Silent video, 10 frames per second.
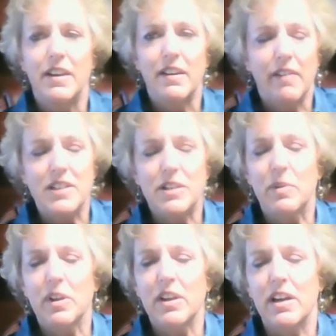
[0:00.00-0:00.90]
I wasn't
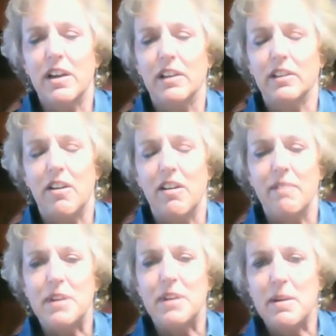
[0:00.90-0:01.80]
really
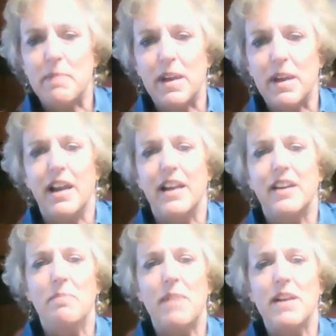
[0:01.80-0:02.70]
alarmed, but I
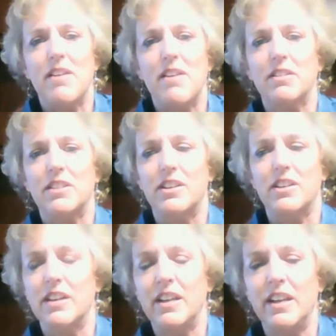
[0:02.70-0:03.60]
called my
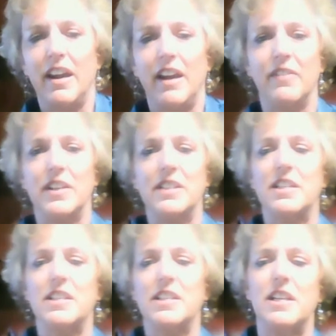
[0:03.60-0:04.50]
doctor and went to
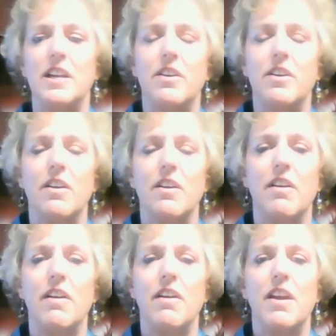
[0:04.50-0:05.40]
see her,
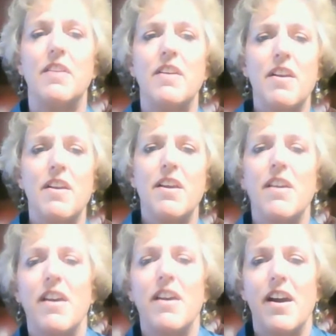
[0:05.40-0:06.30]
and
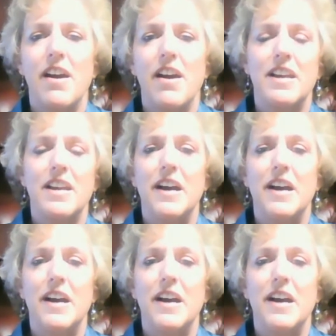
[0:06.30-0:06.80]
in